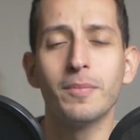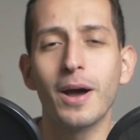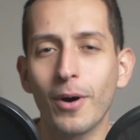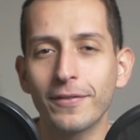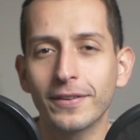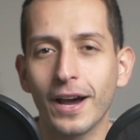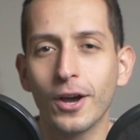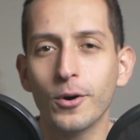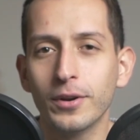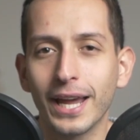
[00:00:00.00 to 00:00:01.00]
My wife and I
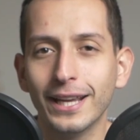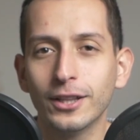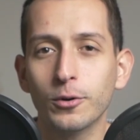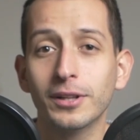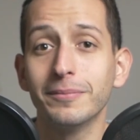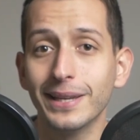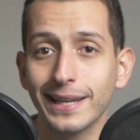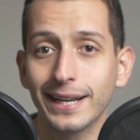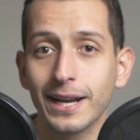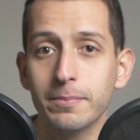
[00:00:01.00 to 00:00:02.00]
own a local
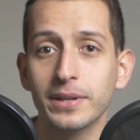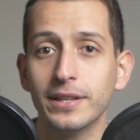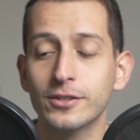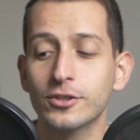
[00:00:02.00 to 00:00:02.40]
media company,